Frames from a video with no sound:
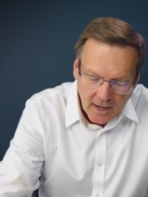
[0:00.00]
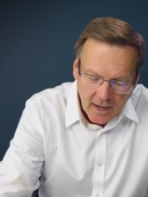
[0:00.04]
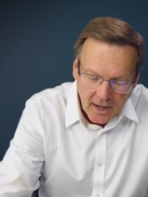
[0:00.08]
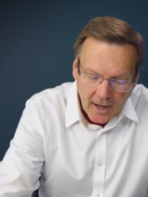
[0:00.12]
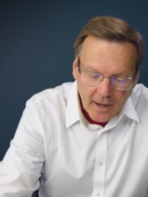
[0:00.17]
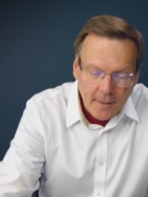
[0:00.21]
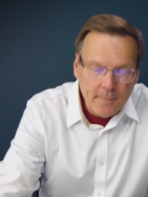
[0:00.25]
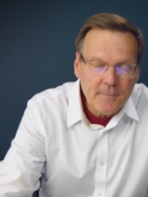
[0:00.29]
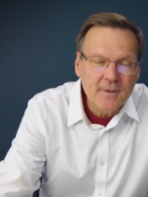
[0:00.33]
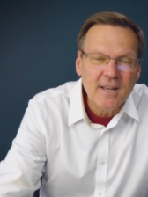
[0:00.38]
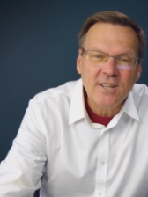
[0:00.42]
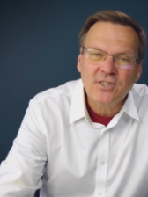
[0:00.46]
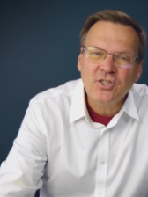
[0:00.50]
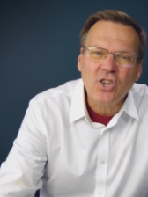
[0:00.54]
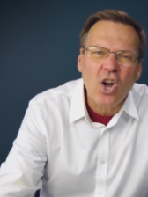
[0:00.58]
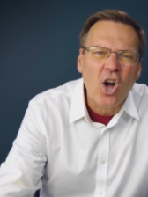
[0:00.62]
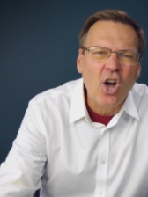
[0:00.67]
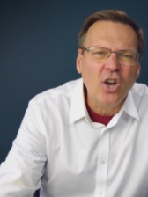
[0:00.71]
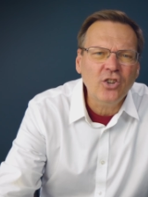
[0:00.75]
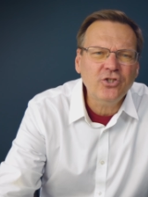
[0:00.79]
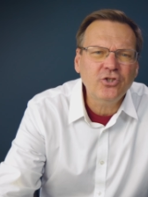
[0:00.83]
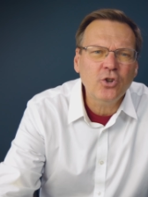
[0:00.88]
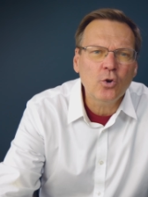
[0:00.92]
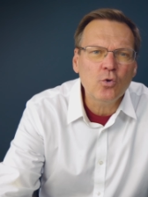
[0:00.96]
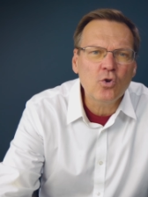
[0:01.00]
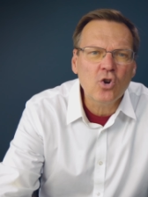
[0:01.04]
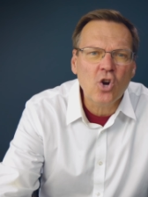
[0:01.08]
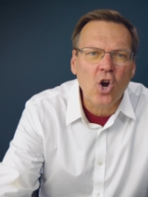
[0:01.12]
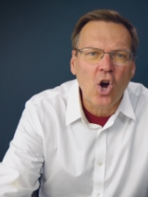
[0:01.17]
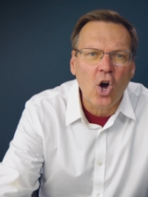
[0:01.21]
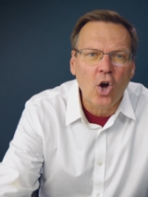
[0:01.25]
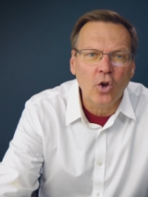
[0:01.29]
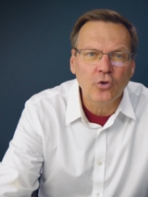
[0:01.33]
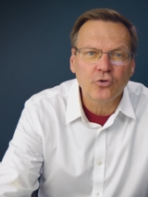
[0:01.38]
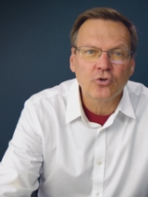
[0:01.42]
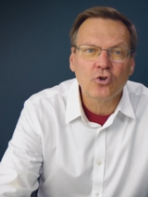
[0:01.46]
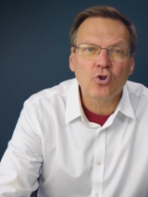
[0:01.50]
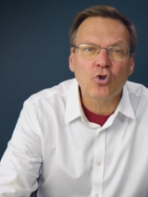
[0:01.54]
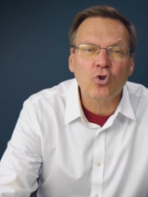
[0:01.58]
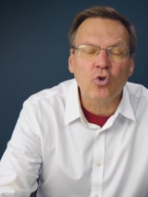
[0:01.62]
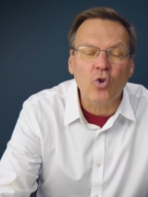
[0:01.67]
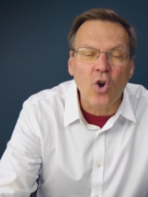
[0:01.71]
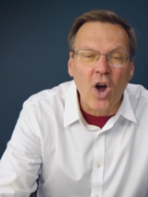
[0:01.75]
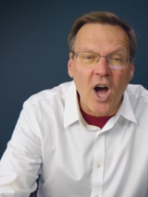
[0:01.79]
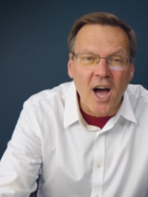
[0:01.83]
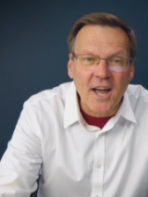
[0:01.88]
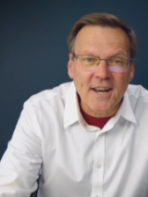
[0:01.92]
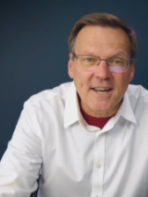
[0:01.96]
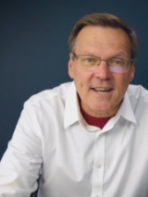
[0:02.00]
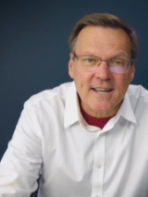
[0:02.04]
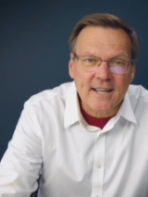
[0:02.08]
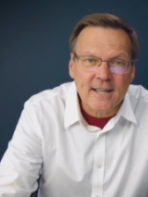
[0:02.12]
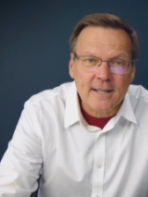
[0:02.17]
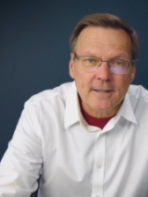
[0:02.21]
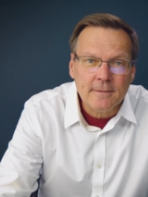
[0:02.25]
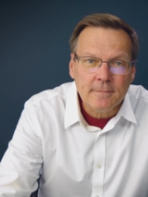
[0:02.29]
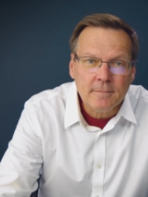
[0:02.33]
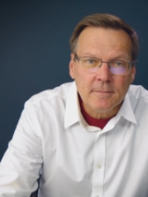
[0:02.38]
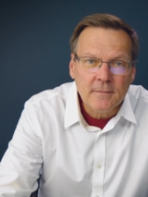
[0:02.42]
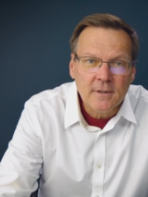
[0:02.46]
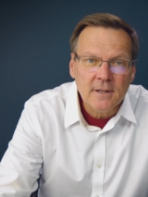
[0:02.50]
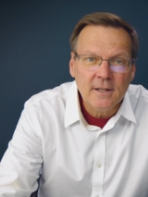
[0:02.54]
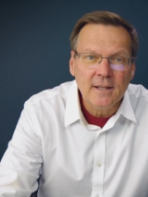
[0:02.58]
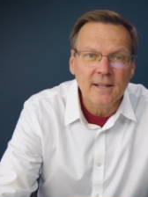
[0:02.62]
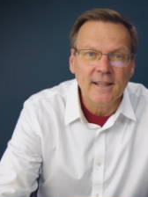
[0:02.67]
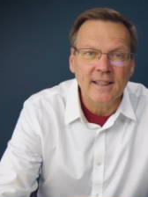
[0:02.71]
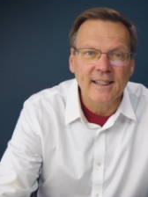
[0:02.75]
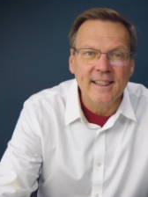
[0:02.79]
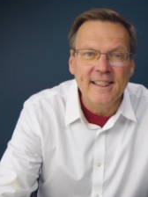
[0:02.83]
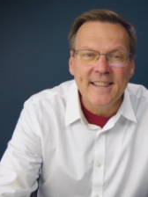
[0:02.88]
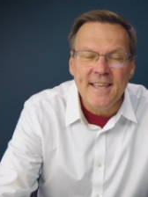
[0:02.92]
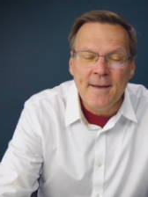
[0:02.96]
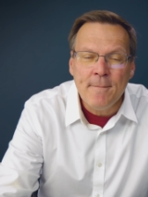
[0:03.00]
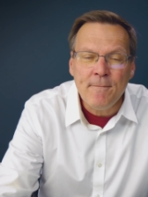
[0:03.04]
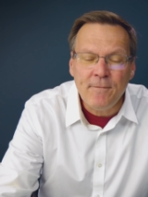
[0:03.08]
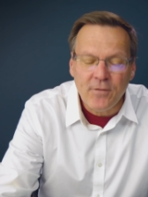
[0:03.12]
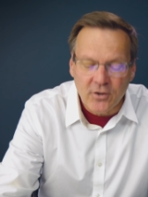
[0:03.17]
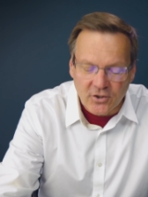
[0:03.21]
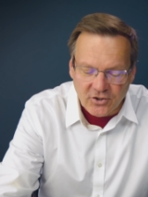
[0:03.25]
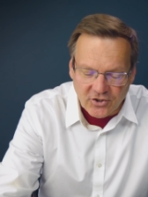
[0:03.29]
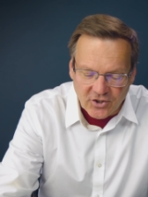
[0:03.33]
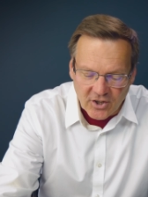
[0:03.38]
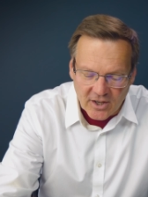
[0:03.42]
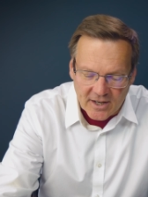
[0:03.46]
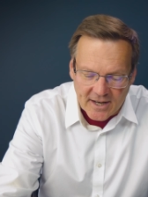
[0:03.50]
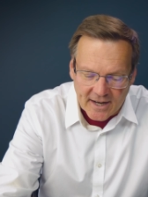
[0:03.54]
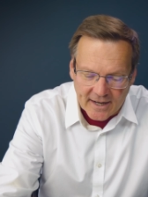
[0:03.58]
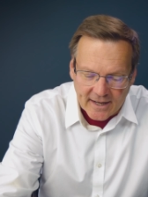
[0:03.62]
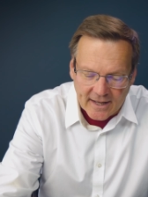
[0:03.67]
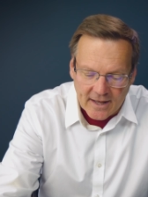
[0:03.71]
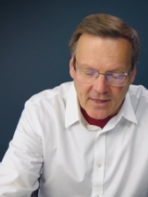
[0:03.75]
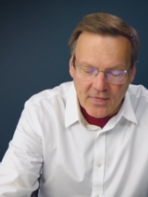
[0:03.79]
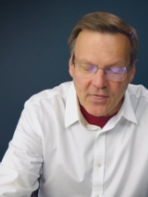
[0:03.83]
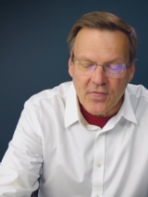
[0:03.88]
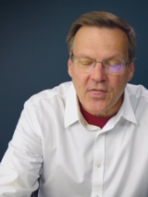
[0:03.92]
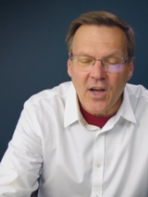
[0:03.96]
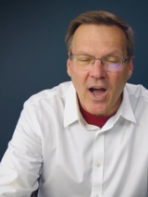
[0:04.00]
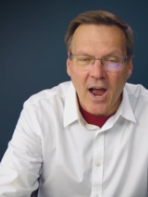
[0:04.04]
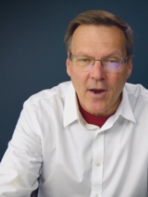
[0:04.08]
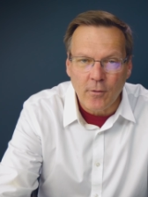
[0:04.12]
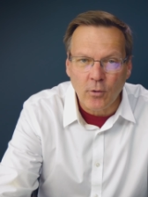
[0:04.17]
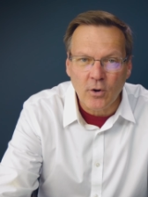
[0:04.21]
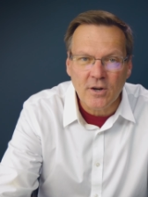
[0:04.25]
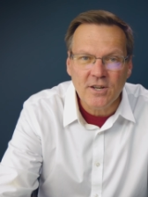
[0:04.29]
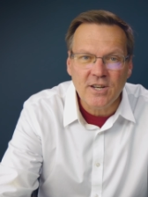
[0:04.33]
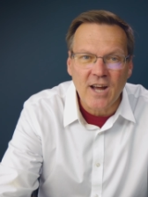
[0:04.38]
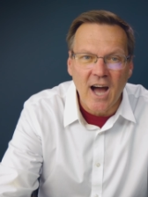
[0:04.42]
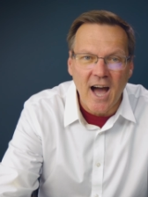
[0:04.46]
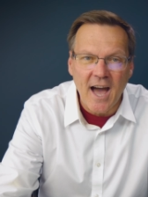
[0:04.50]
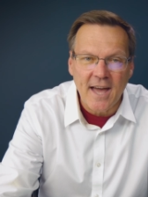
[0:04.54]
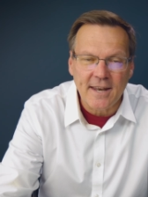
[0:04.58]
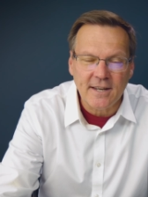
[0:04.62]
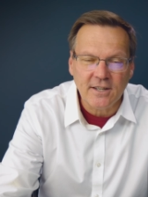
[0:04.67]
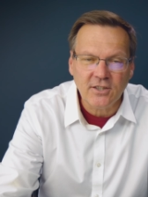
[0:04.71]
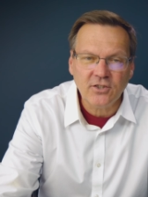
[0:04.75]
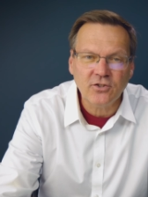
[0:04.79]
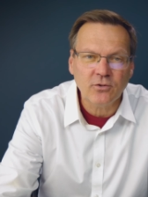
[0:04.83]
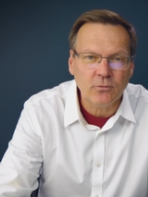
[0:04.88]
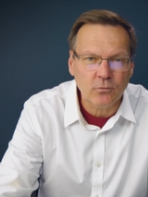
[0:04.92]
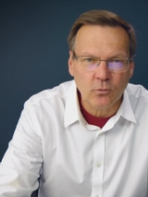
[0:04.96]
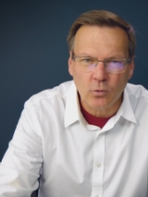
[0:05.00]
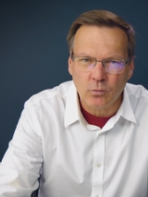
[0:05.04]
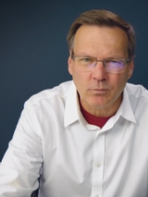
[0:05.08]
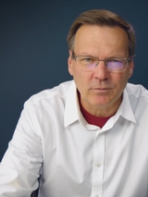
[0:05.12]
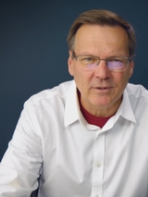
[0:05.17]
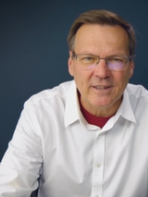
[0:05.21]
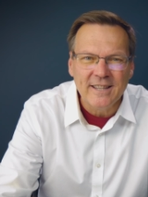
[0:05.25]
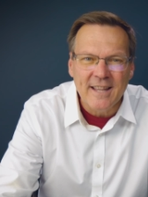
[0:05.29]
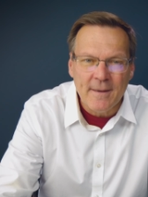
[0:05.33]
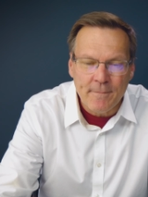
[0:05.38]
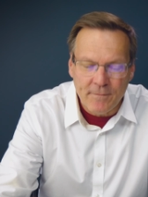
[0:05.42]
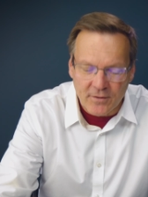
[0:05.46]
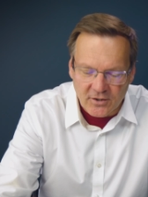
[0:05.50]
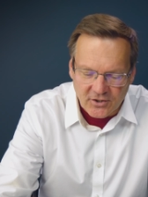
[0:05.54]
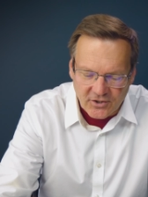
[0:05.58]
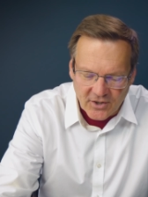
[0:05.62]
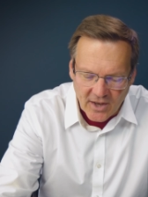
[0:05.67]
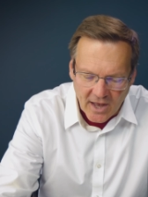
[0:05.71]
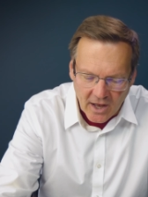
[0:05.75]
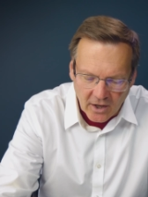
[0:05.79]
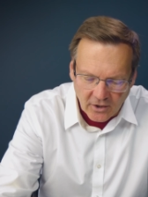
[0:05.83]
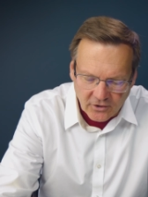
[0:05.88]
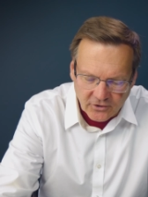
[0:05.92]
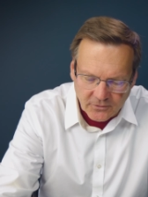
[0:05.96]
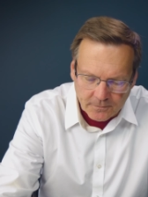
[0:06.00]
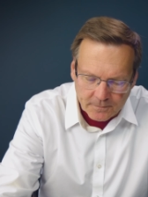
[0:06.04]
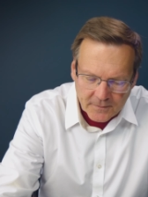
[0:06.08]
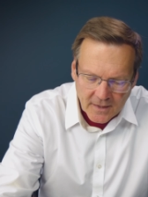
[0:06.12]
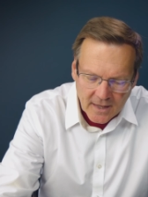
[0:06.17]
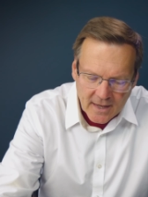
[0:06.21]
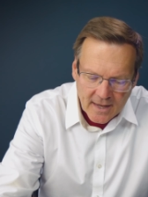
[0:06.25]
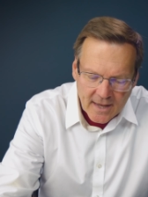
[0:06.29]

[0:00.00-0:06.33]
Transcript: it's also called chronic lymphocytic thyroiditis, lymphocells.